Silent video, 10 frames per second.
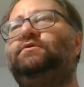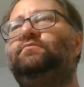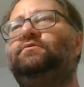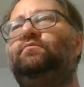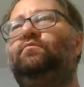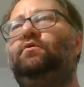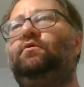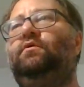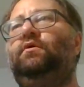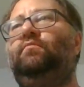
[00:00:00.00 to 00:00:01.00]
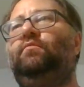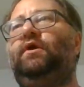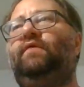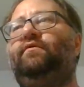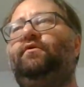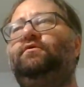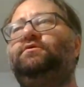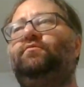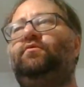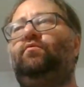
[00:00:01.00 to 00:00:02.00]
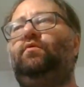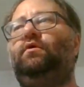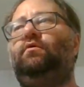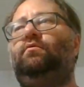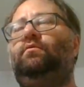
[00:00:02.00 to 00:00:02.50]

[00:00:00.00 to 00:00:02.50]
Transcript: them somewhere, but I haven't used them in a while.